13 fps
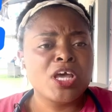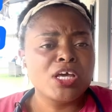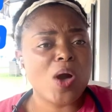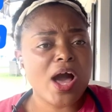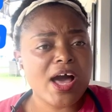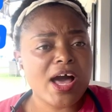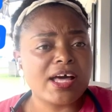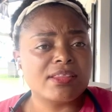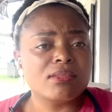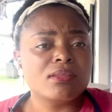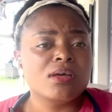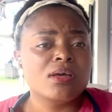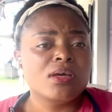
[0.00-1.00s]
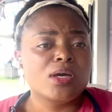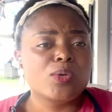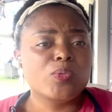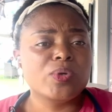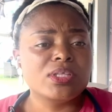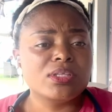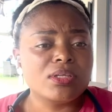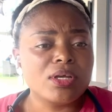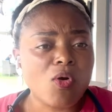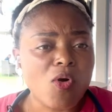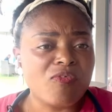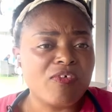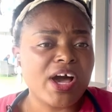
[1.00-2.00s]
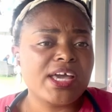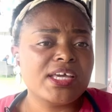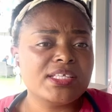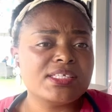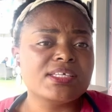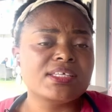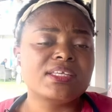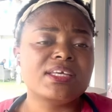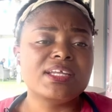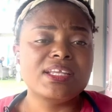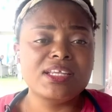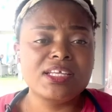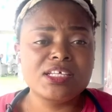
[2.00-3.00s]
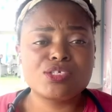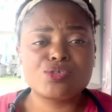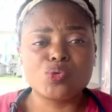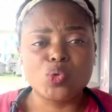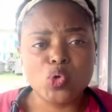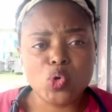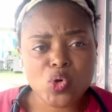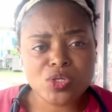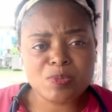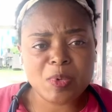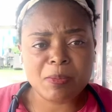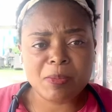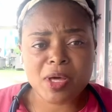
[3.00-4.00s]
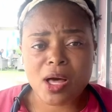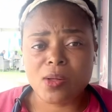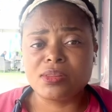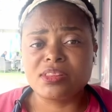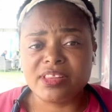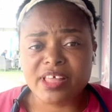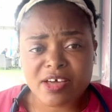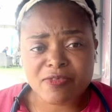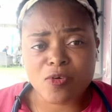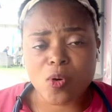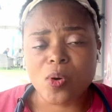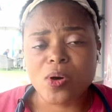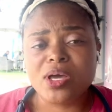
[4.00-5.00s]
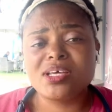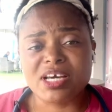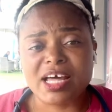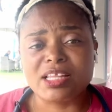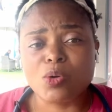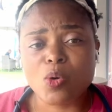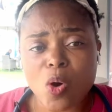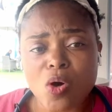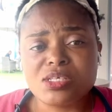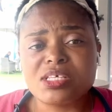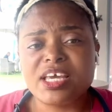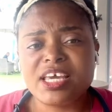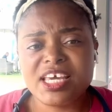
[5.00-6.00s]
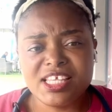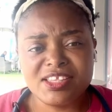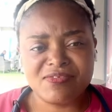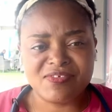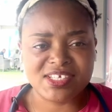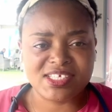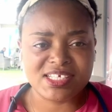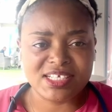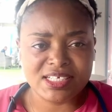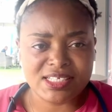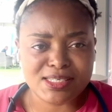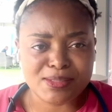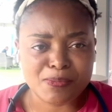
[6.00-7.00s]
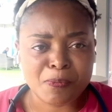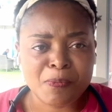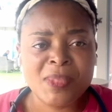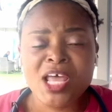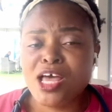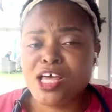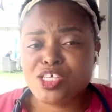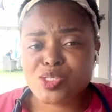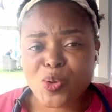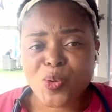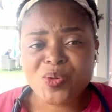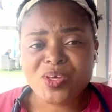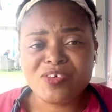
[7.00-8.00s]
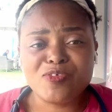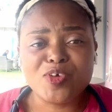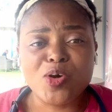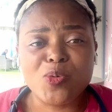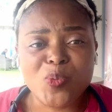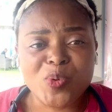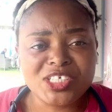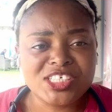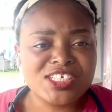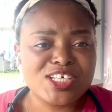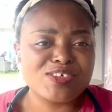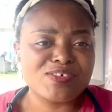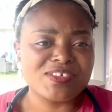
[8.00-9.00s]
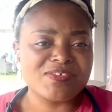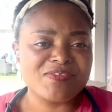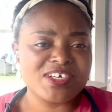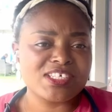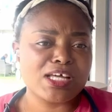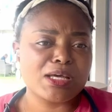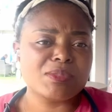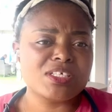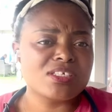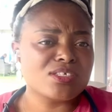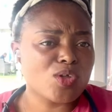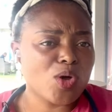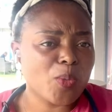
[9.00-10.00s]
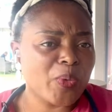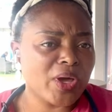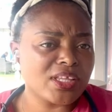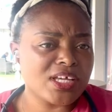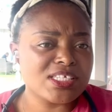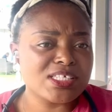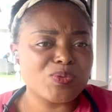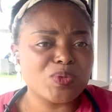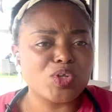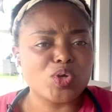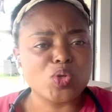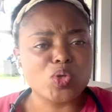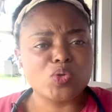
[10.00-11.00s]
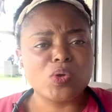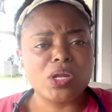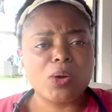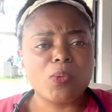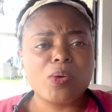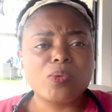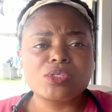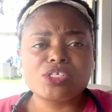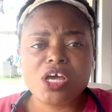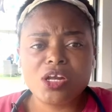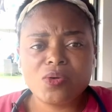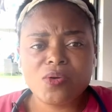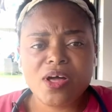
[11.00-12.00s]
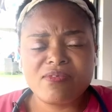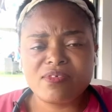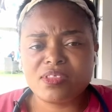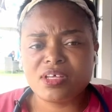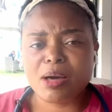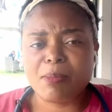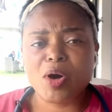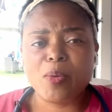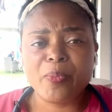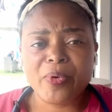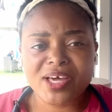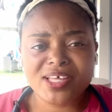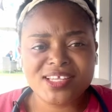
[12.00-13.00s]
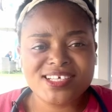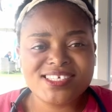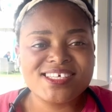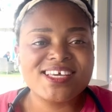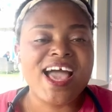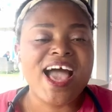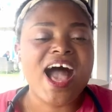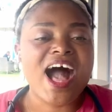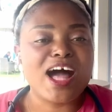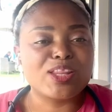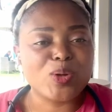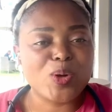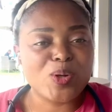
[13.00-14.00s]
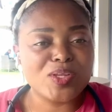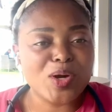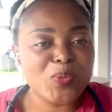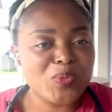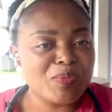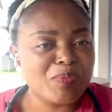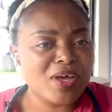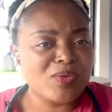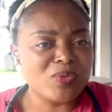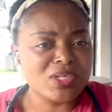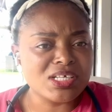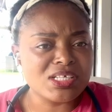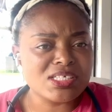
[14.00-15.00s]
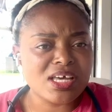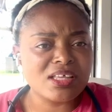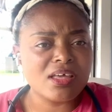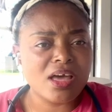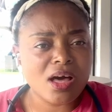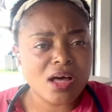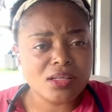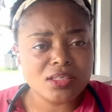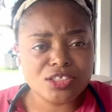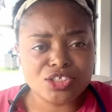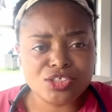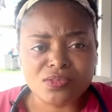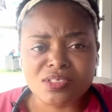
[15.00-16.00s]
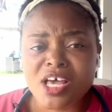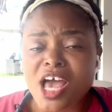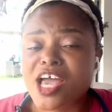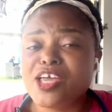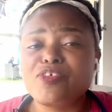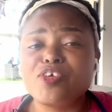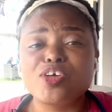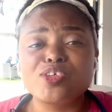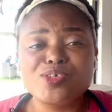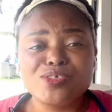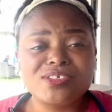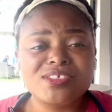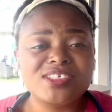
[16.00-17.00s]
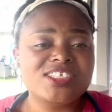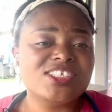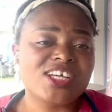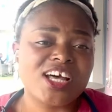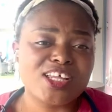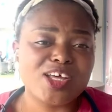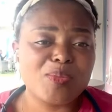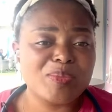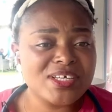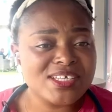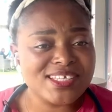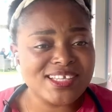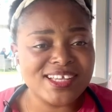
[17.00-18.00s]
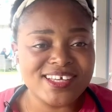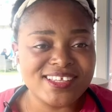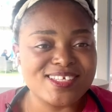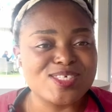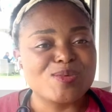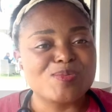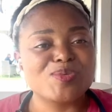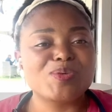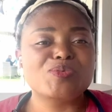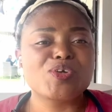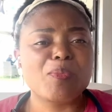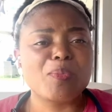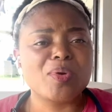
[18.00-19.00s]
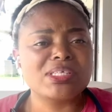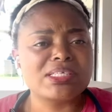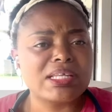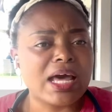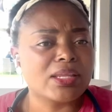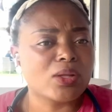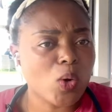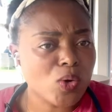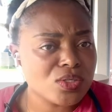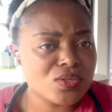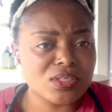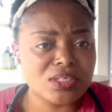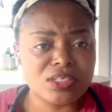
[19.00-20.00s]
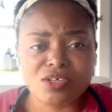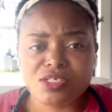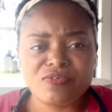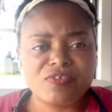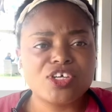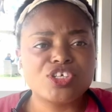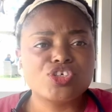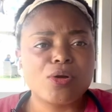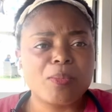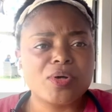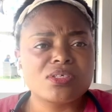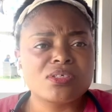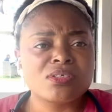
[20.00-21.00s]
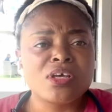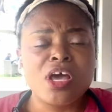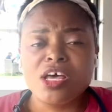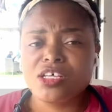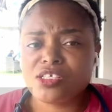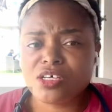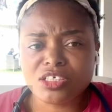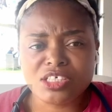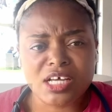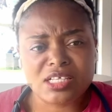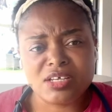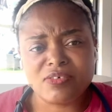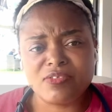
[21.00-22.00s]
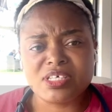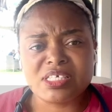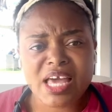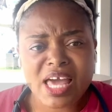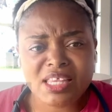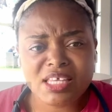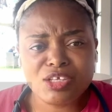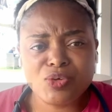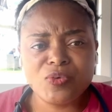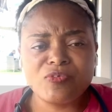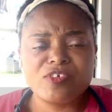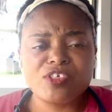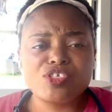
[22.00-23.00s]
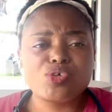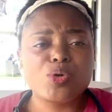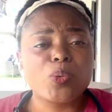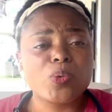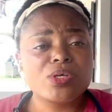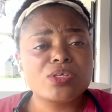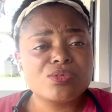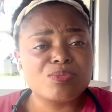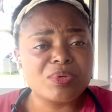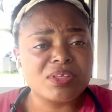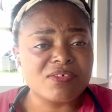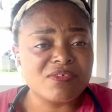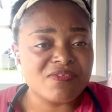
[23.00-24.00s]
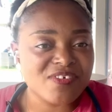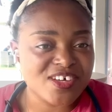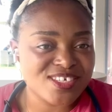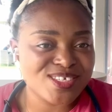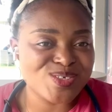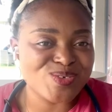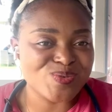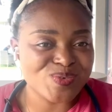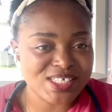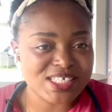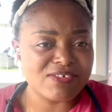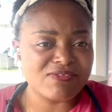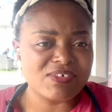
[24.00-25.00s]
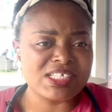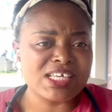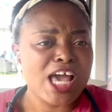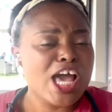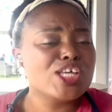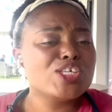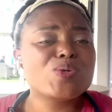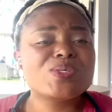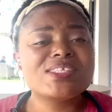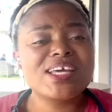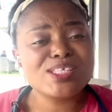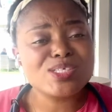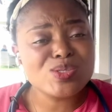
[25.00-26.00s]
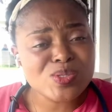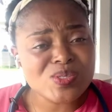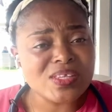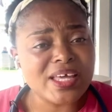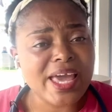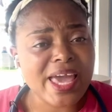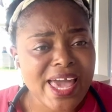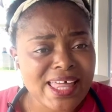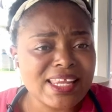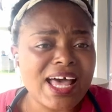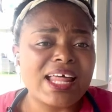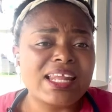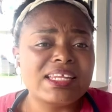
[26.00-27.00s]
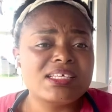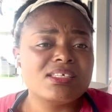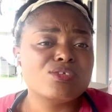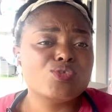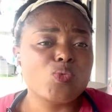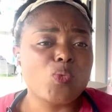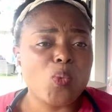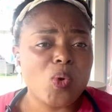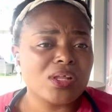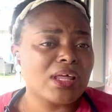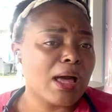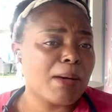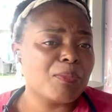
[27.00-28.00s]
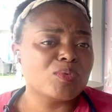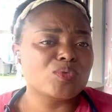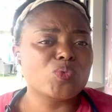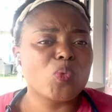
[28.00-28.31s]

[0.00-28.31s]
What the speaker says: And with overheating, it leads to low sperm count, therefore it can cause infertility. So if you're watching us for the first time, this is Talk Pregnancy with Dr. Noella, where we tell you everything about pregnancy and other women related health issues. If you're new to this channel, please click the subscription button and also the notification button, such that if there's any new video, you're going to be the first to receive it. So stay tuned to the end and listen to what happens.